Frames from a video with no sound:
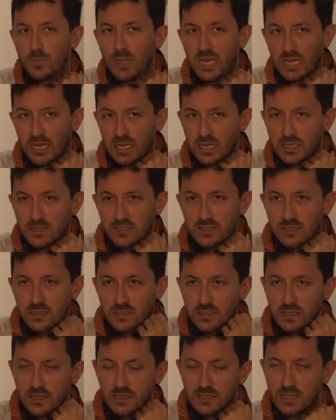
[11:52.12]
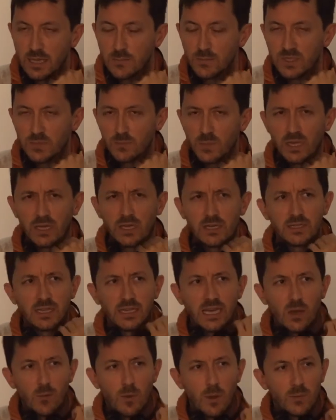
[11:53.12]
Pincus. His name is Pincus.
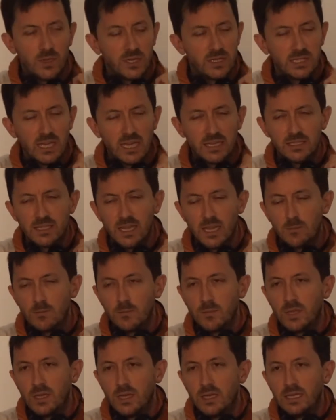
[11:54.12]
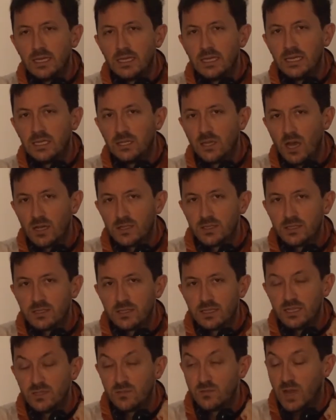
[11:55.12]
I can't remember his last name. He
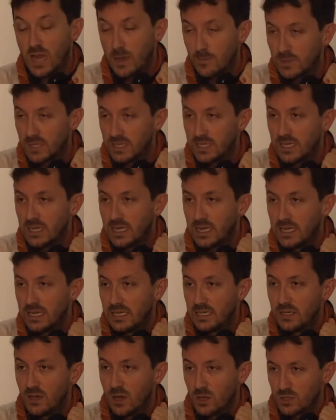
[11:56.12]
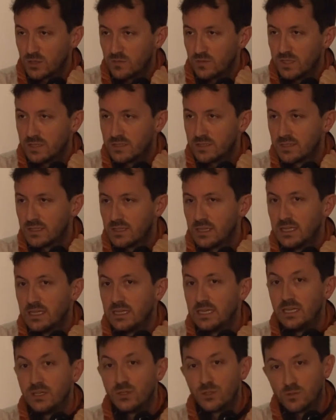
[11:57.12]
lost his family in Auschwitz.
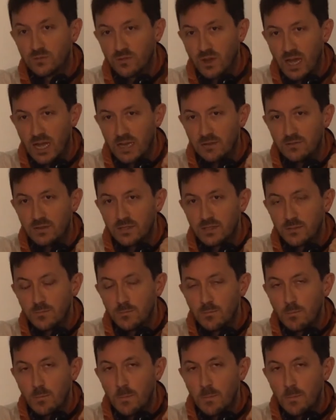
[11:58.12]
He survived.